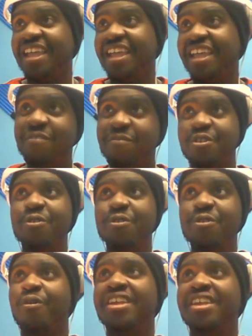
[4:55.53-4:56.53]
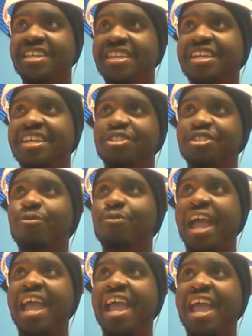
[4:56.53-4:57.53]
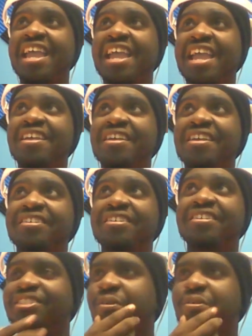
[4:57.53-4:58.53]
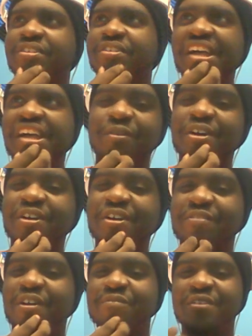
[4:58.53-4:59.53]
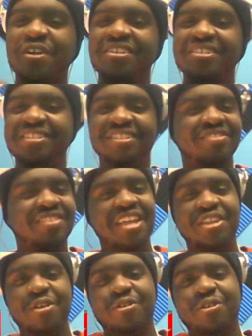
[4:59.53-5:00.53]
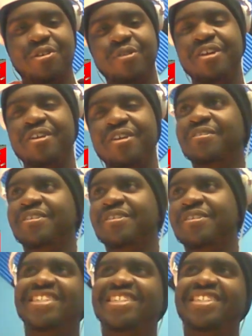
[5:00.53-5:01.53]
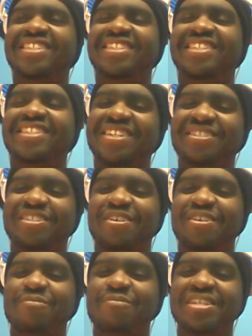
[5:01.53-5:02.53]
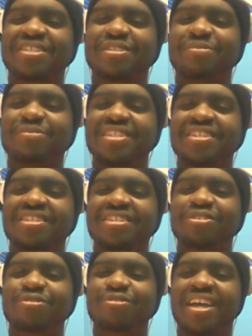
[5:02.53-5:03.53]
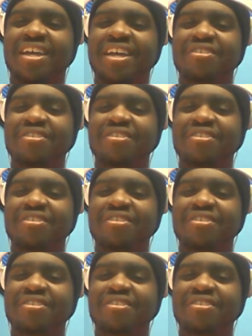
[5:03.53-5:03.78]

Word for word: if you want to get to a certain level of nirvana in your career, there's going to be some things you got to